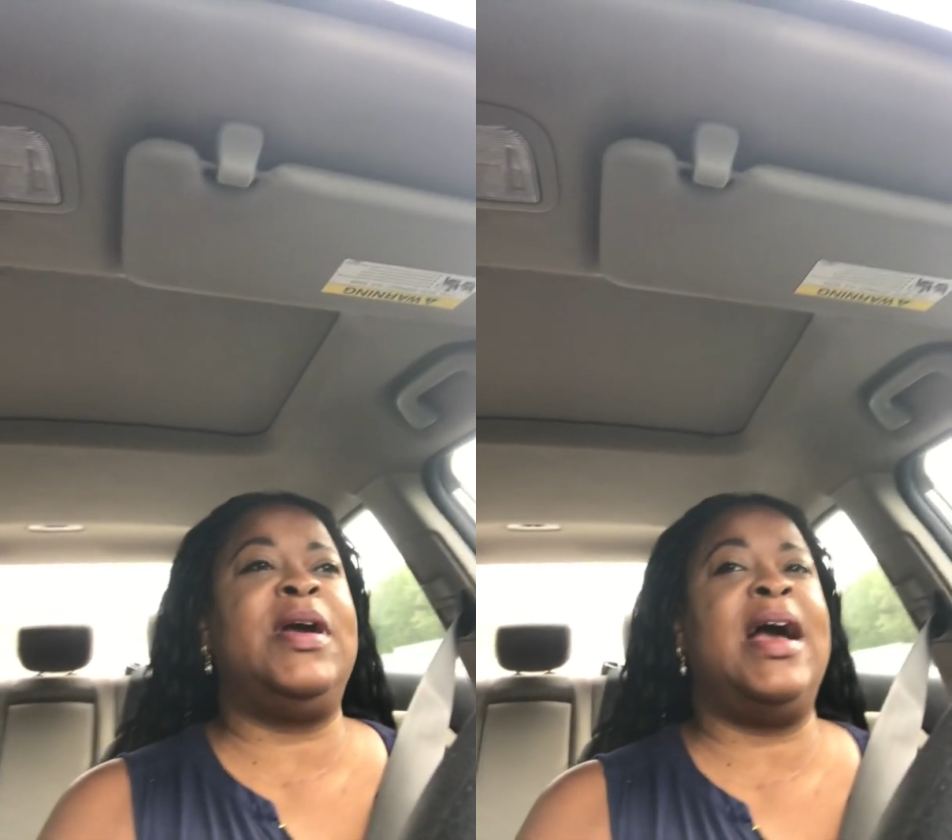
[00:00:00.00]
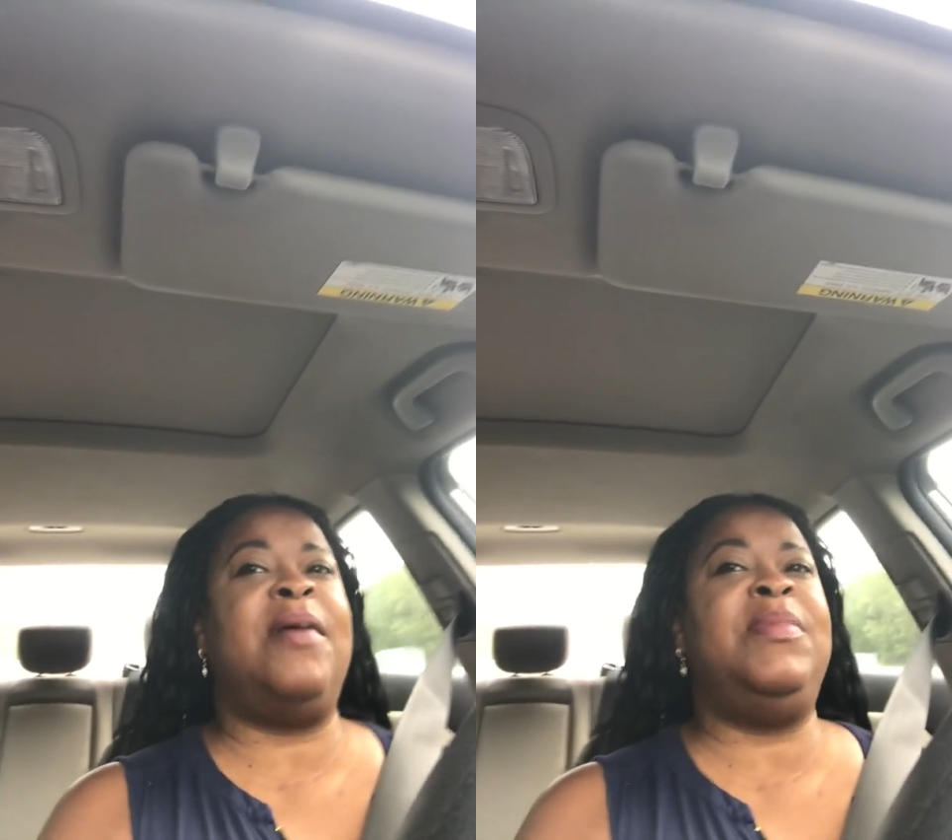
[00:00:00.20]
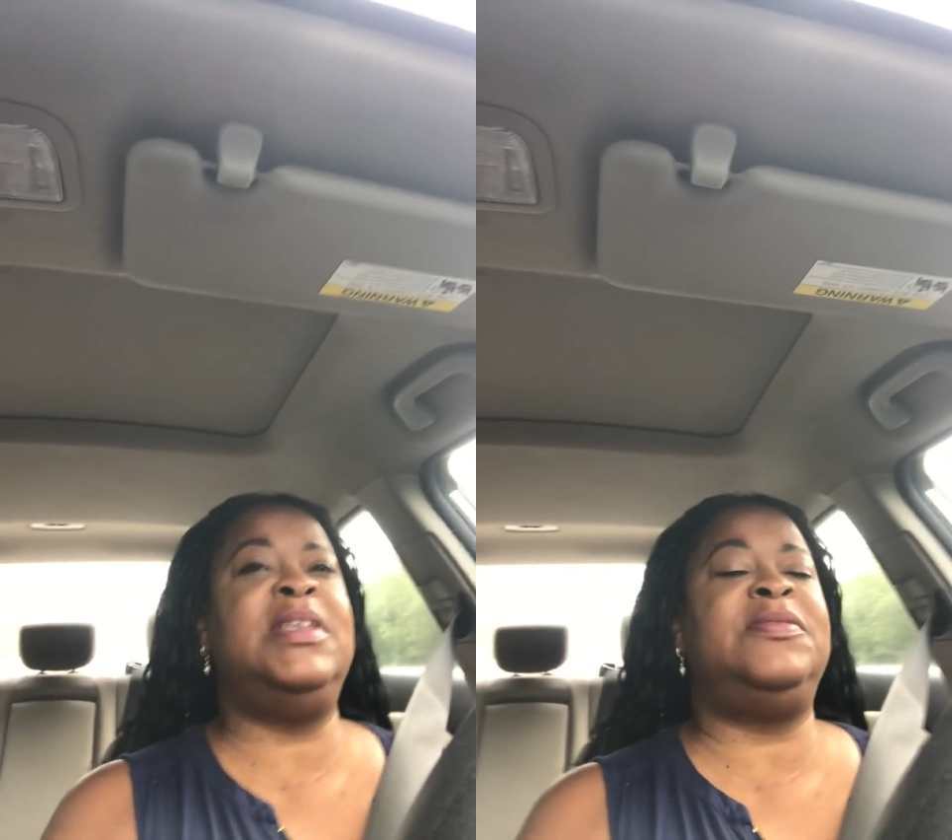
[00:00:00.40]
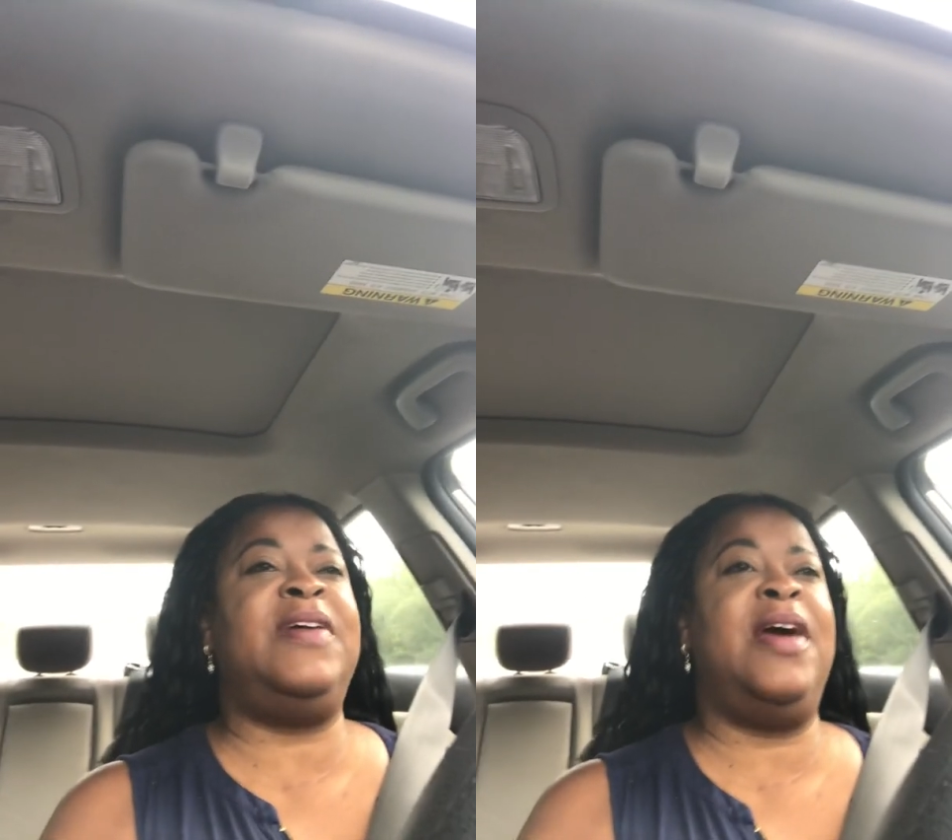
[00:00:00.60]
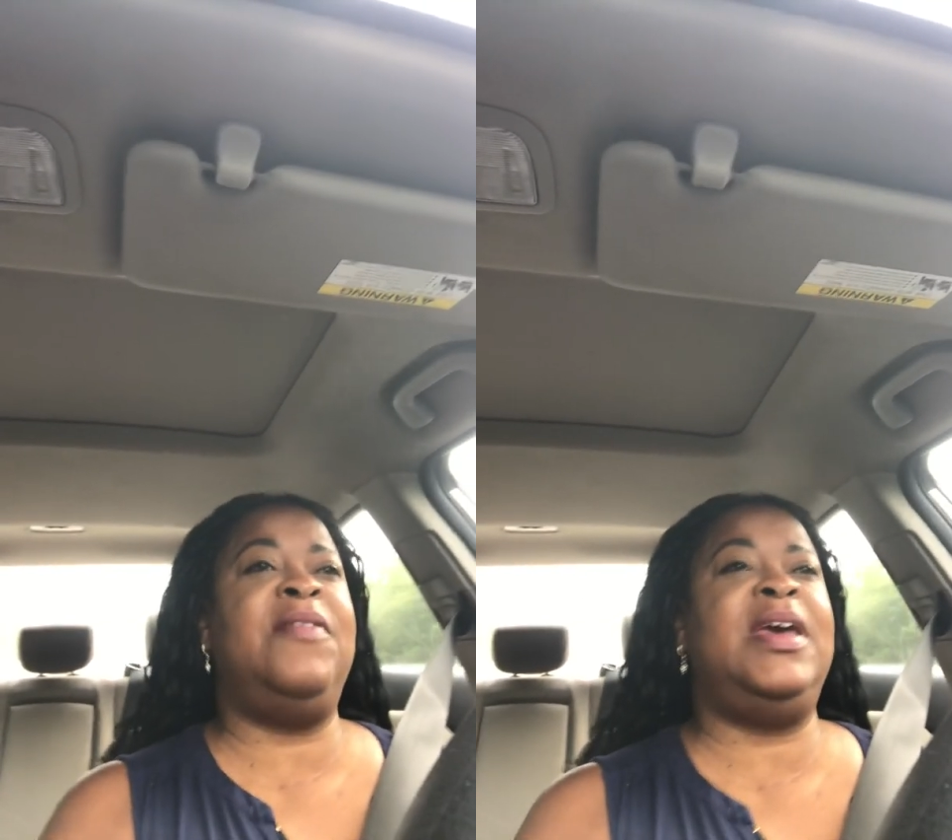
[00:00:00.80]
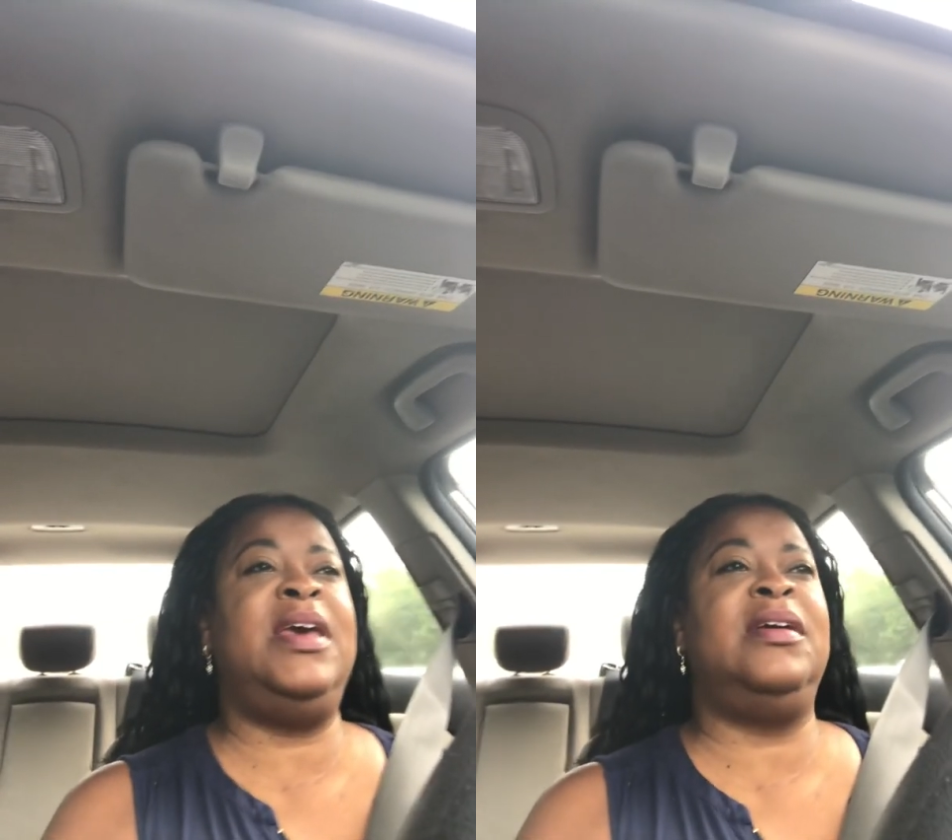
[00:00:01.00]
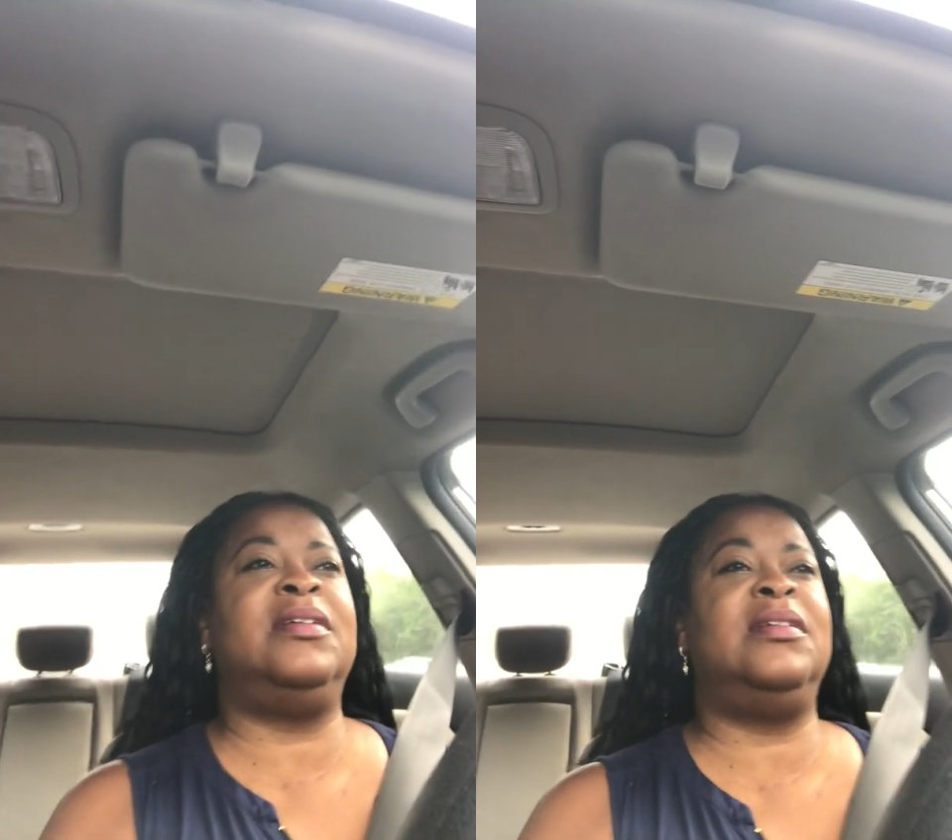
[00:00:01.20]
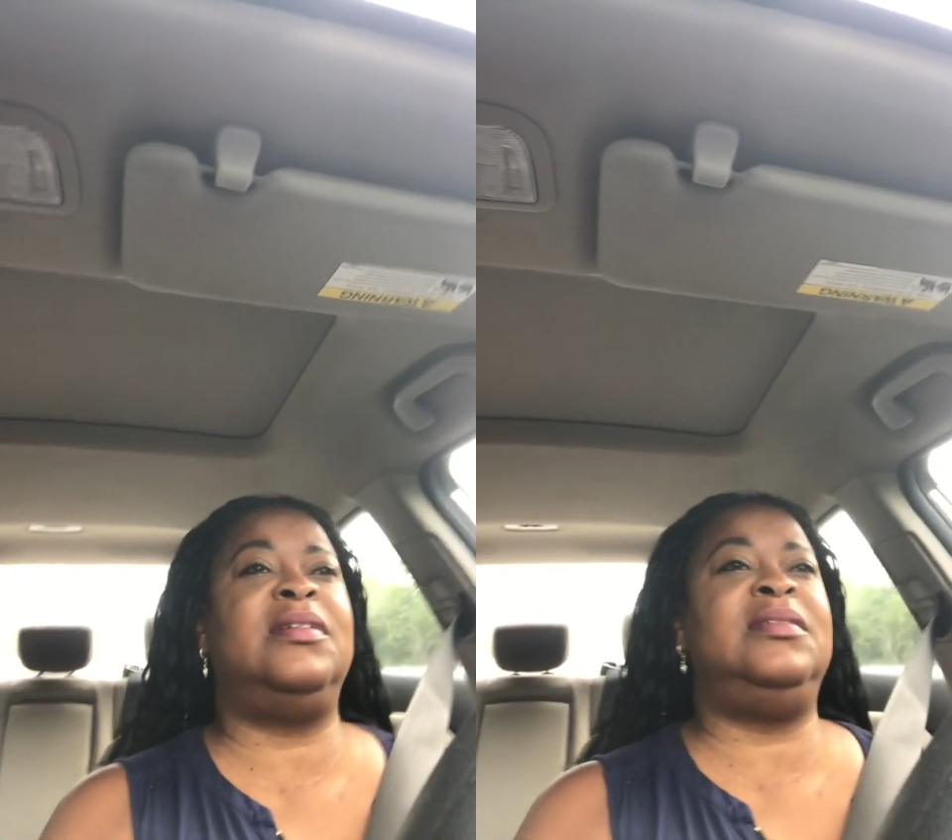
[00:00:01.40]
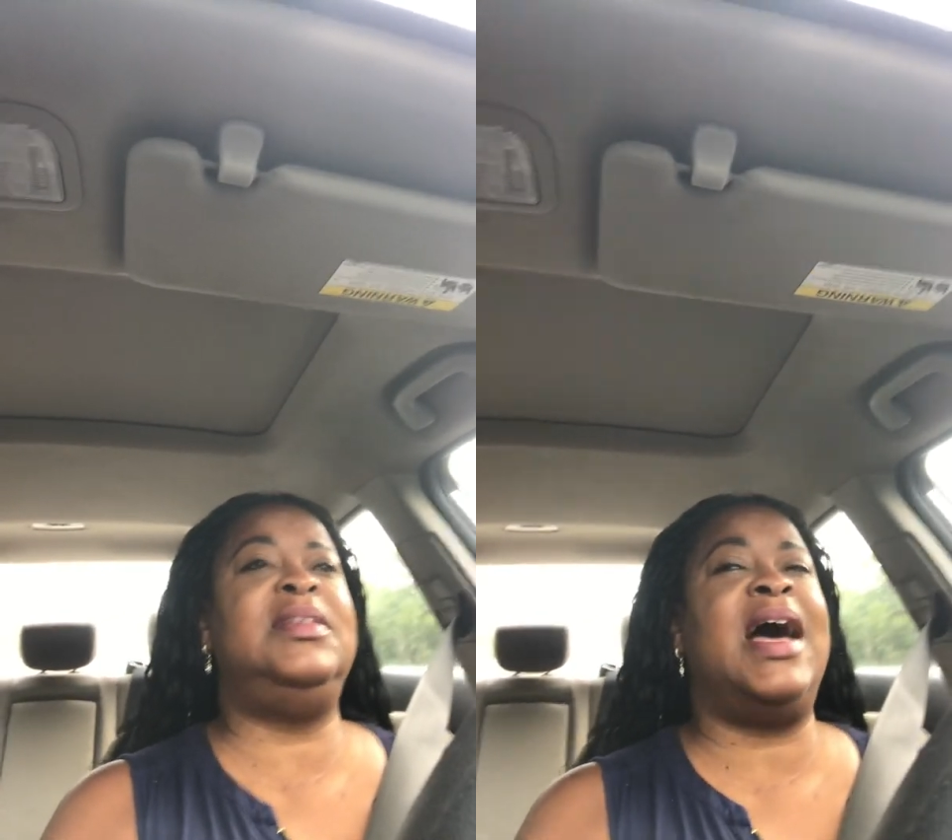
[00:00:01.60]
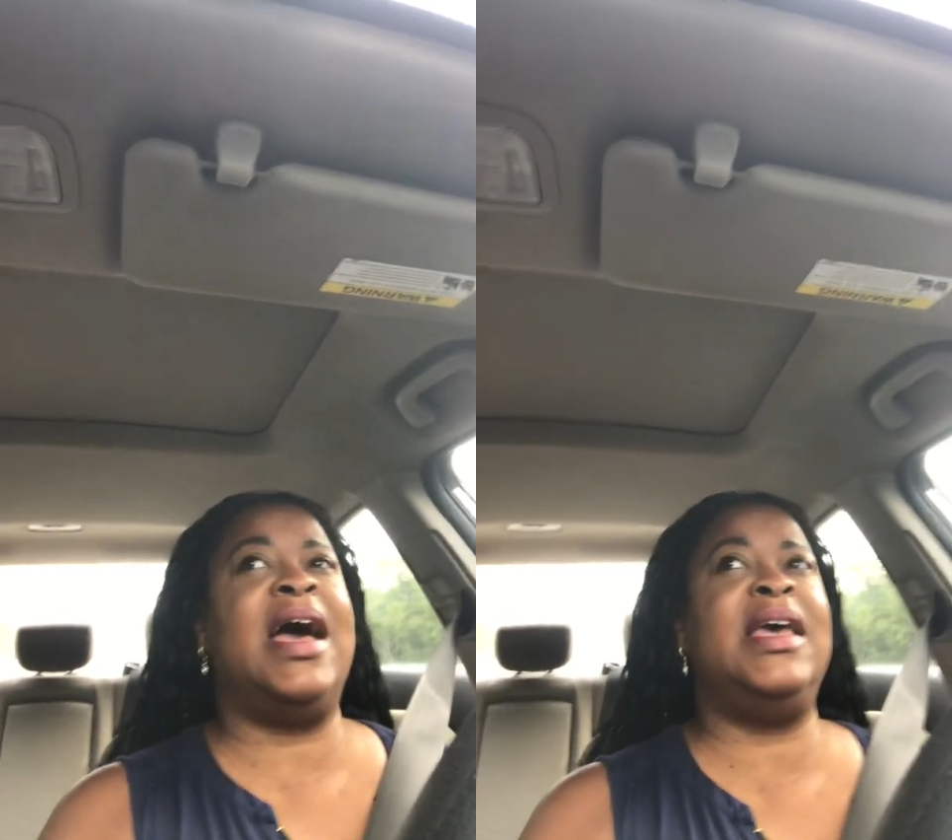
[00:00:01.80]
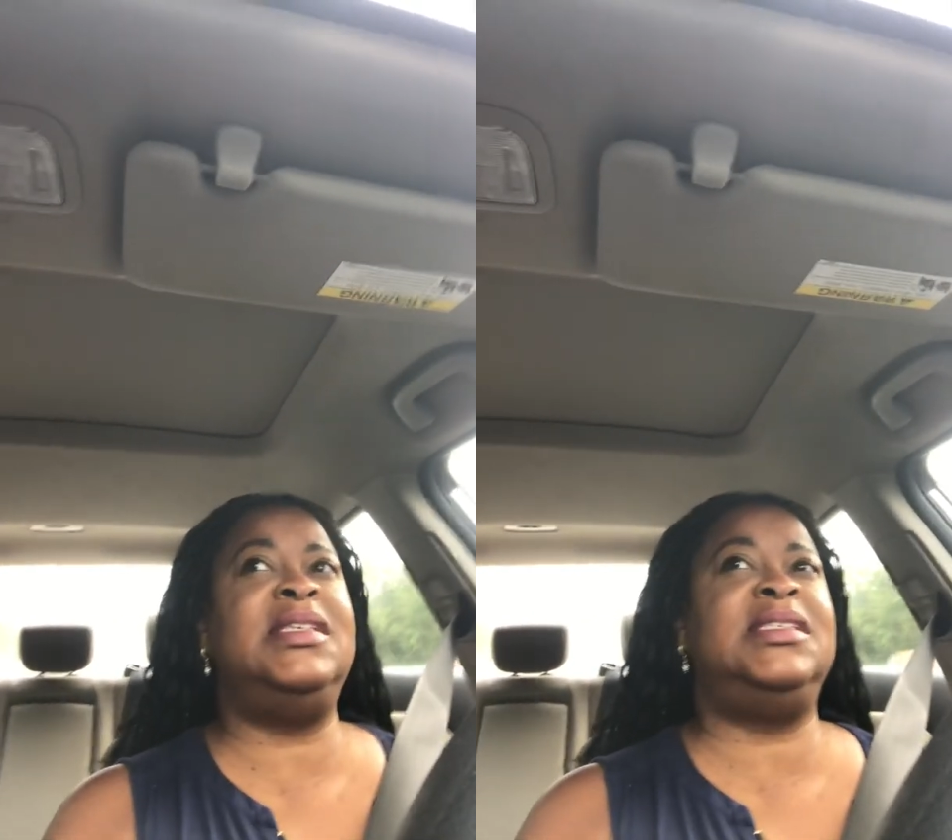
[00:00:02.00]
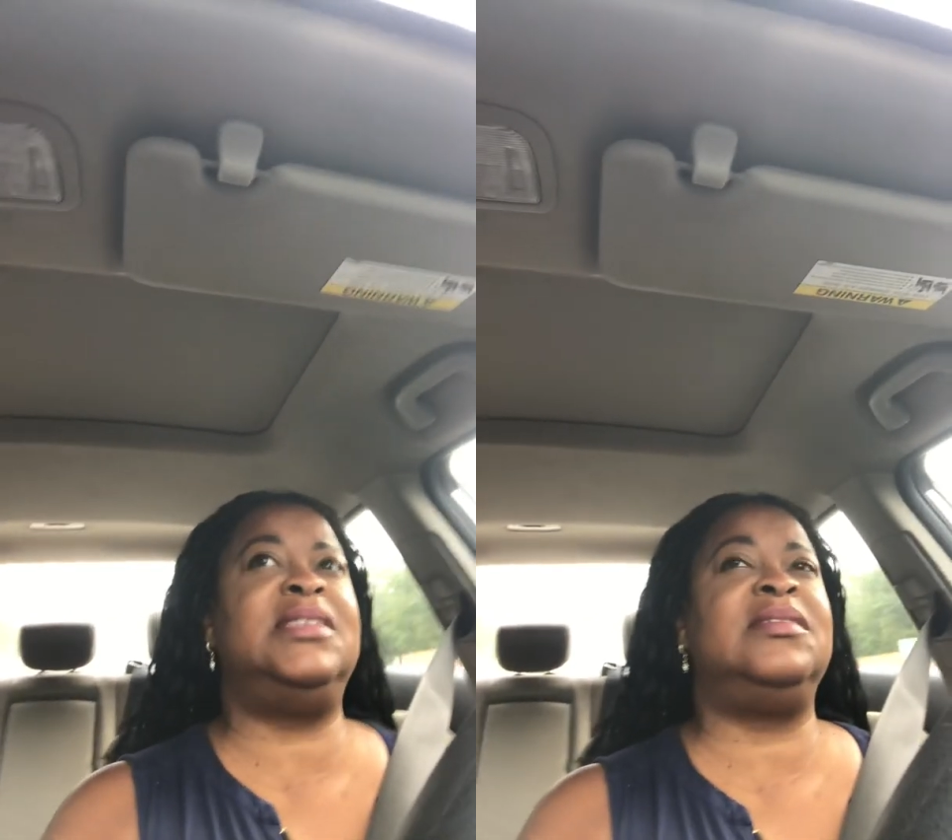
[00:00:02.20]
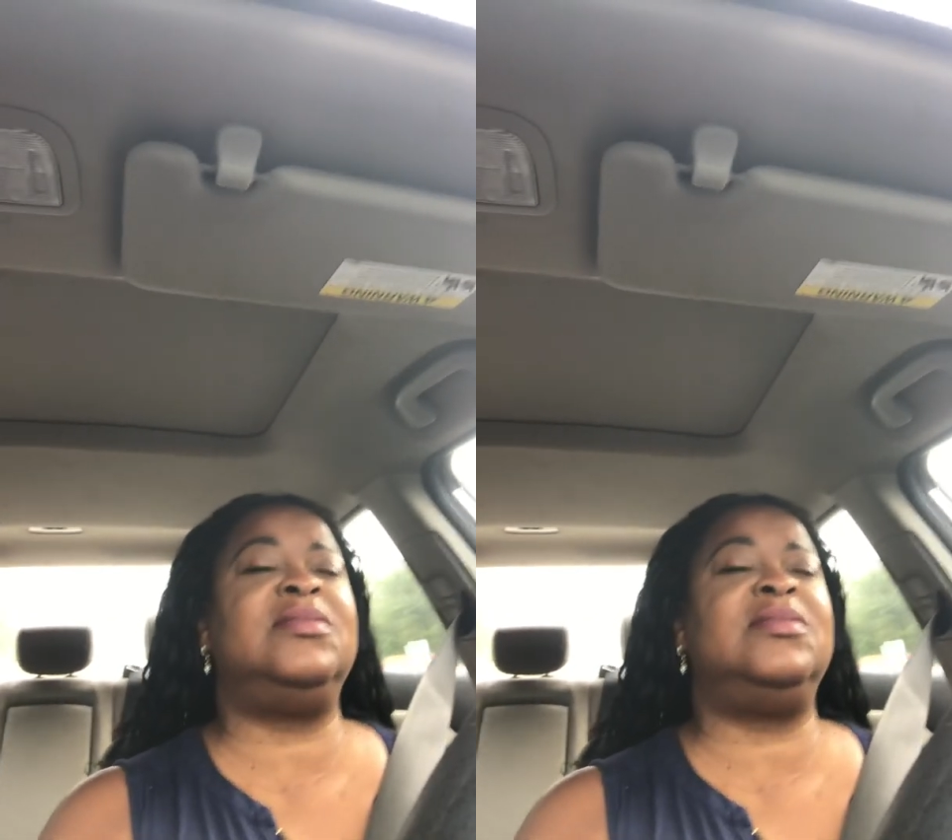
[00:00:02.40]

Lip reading: Gabby is very nice,